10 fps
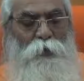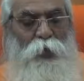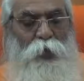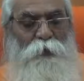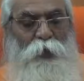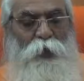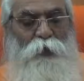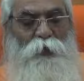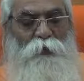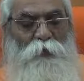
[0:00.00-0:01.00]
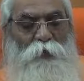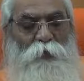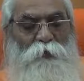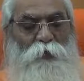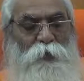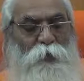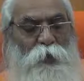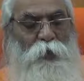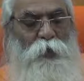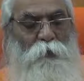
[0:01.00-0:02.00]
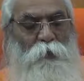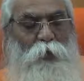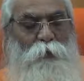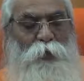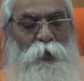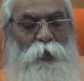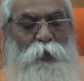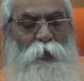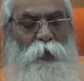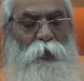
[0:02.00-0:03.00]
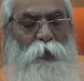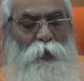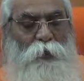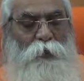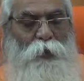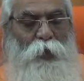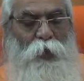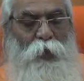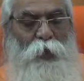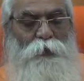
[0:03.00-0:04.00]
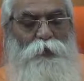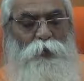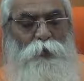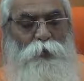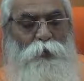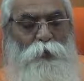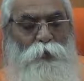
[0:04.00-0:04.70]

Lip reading: the other activities in the name of the yajna. They are also